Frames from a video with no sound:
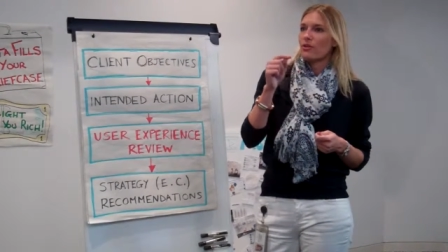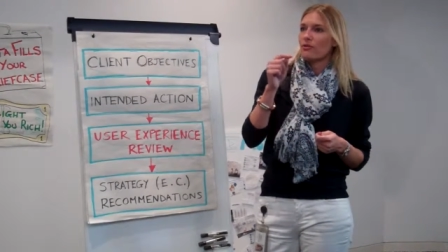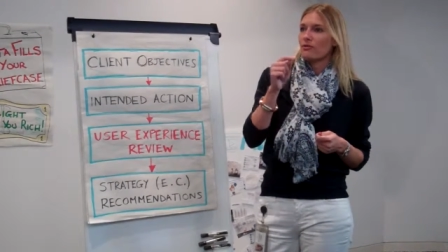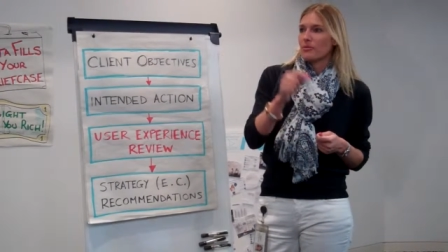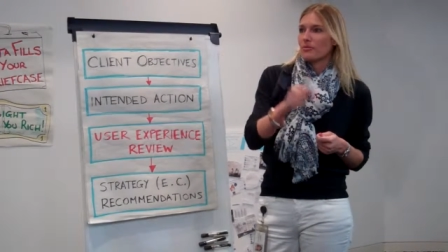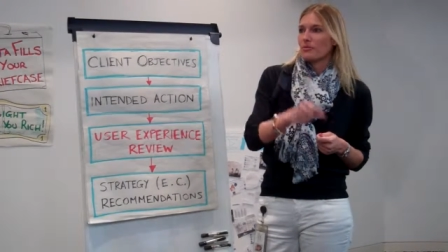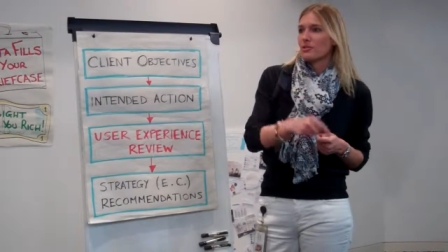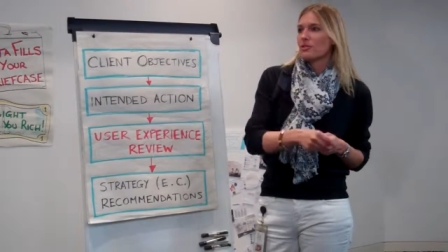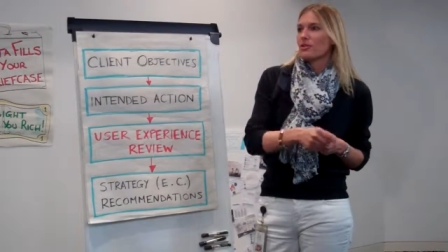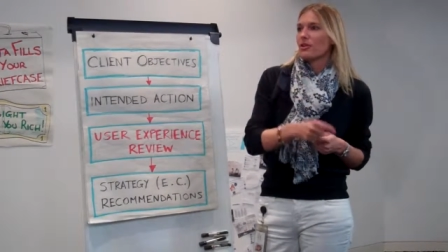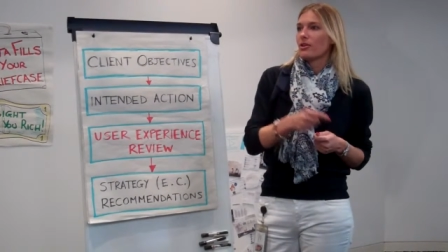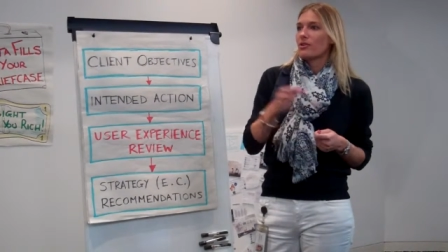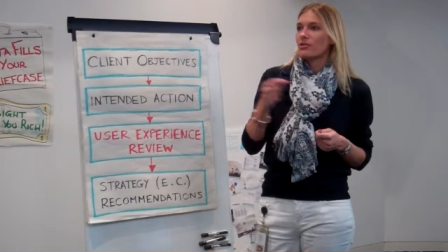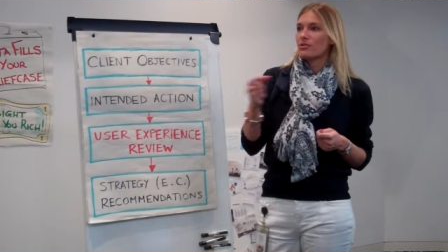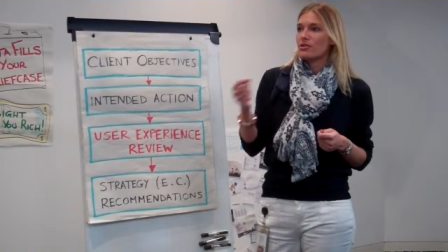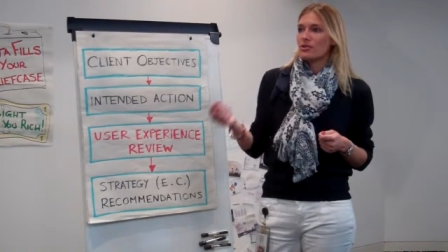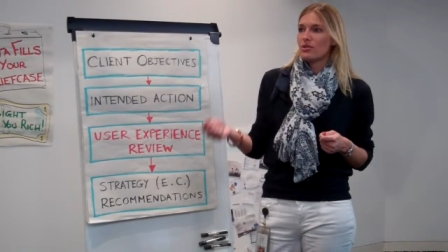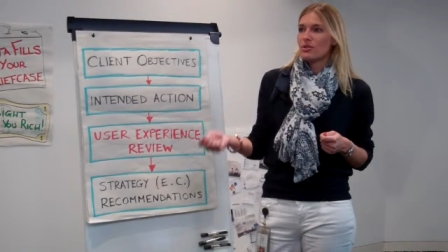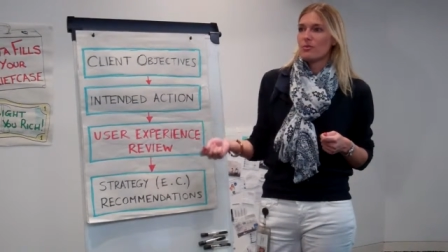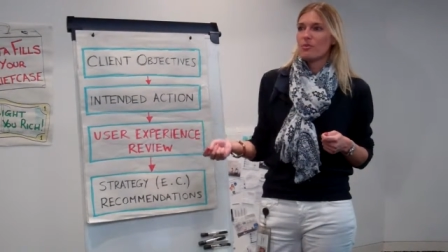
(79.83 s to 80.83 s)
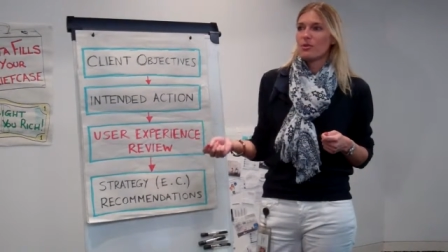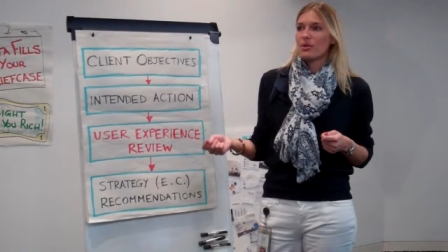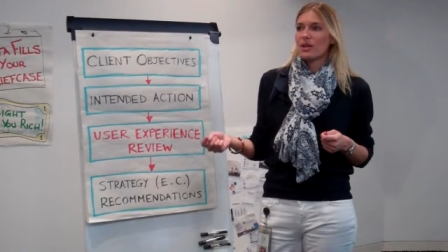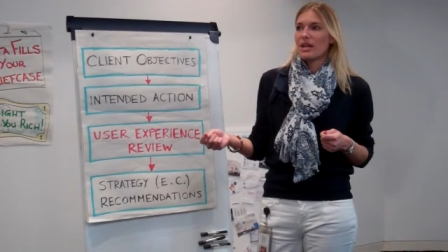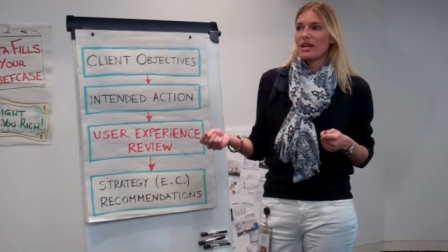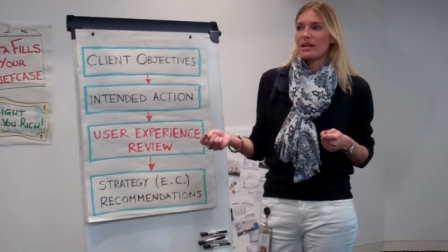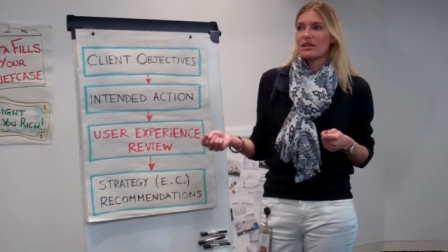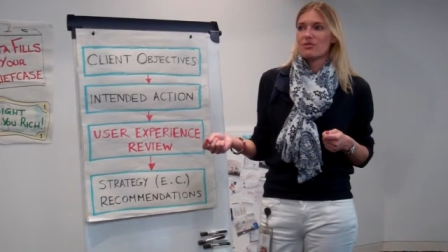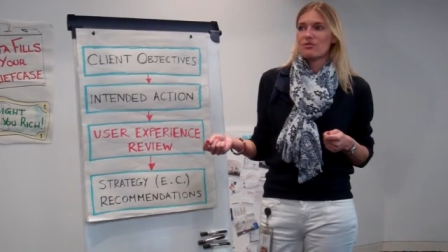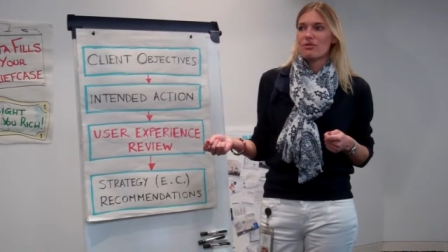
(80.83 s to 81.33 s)
from search to
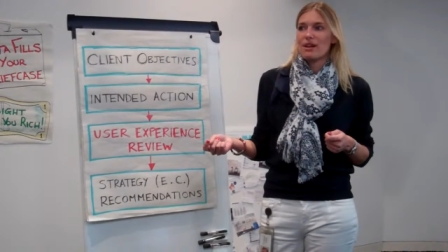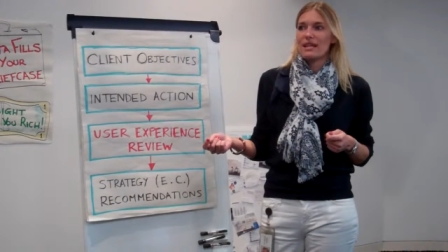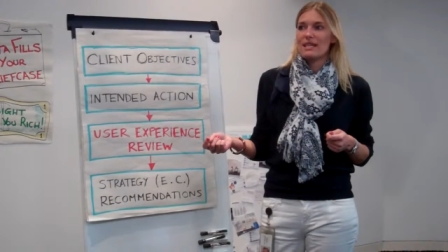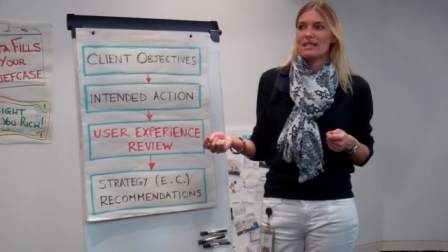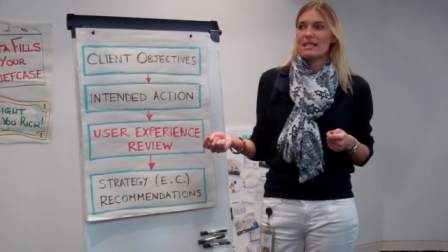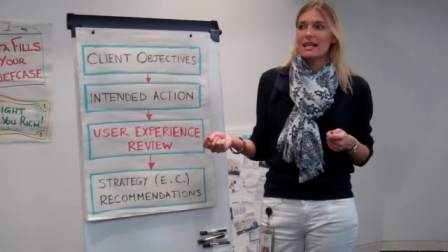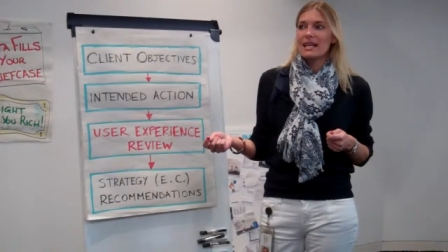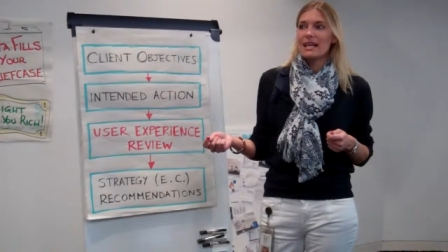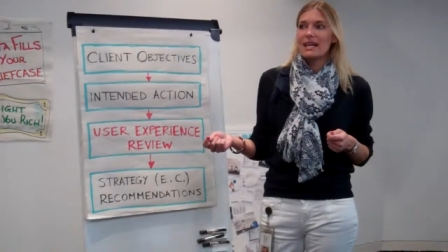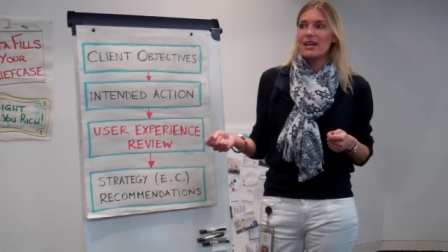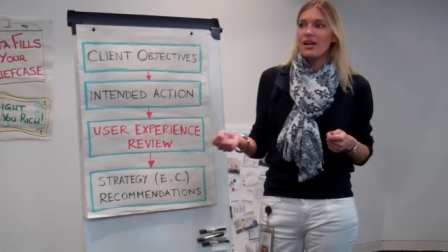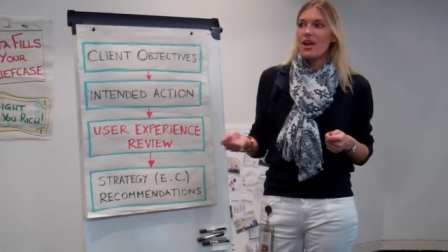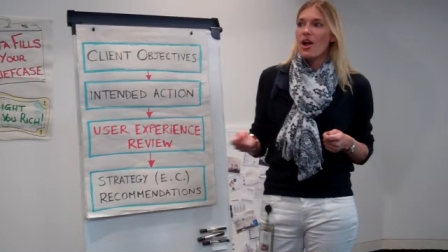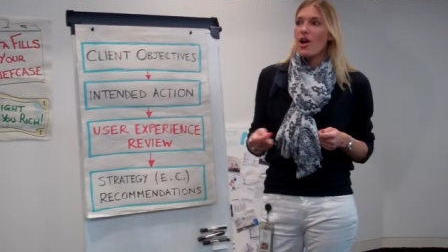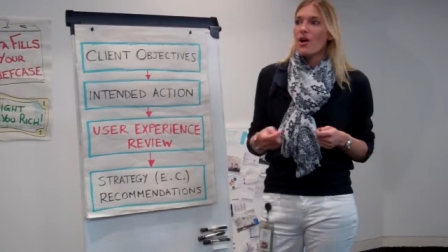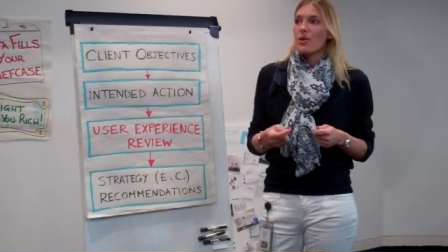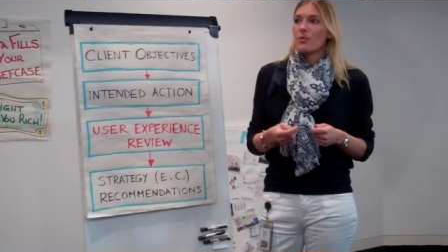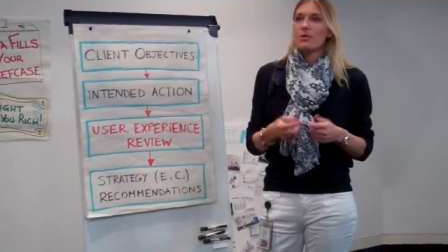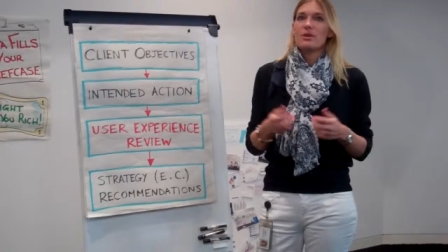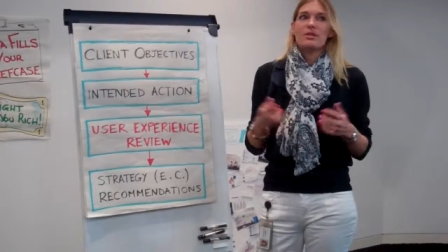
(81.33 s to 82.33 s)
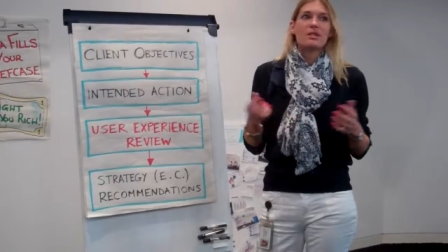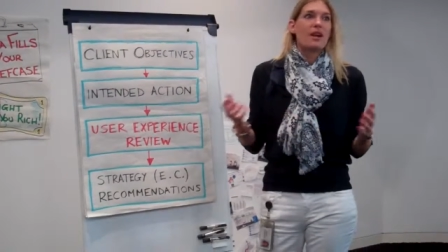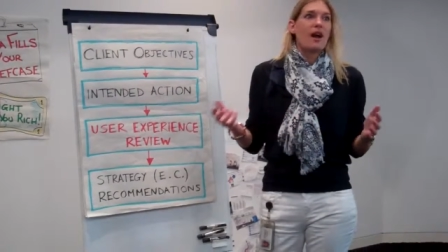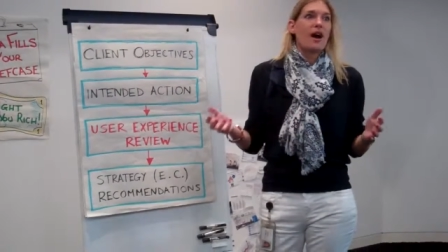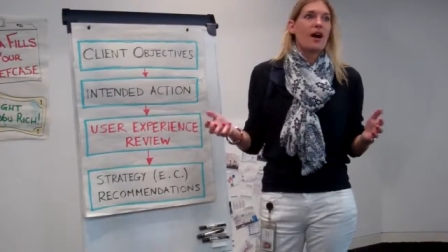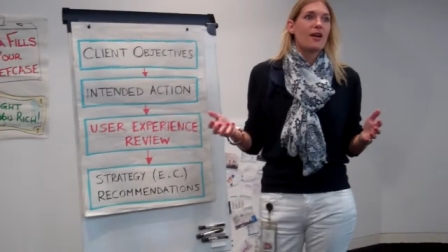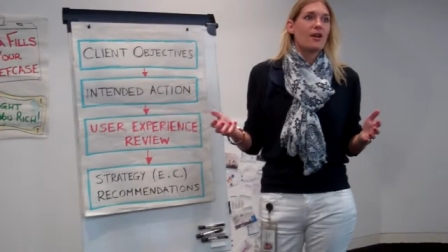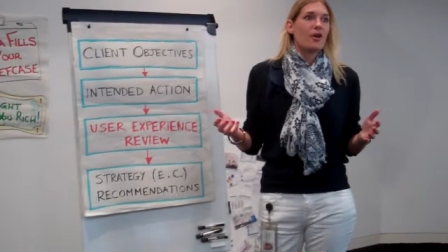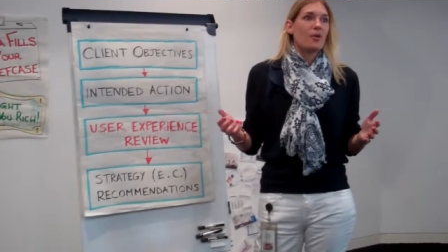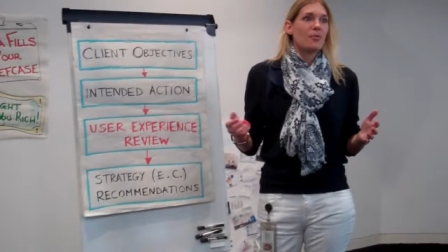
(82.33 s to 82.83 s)
booking a train ticket was an
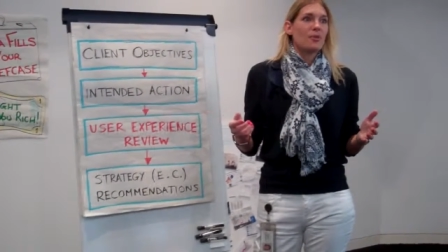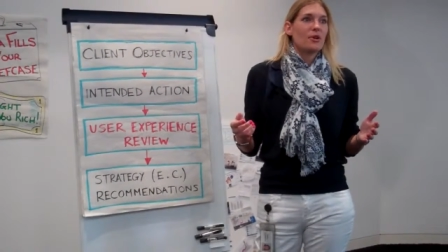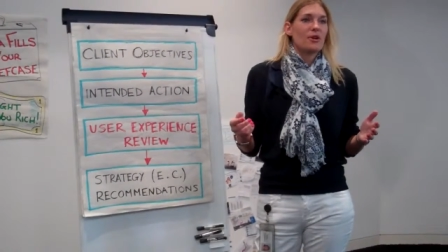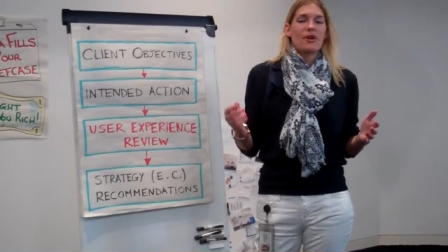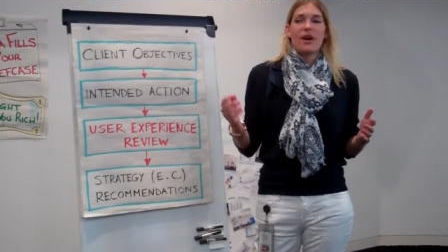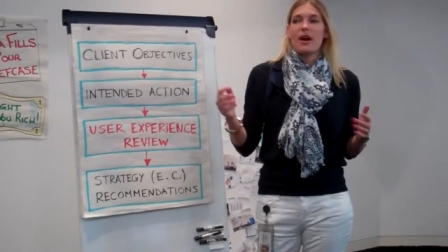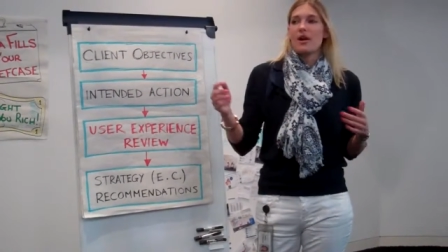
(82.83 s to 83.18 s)
eye-opener.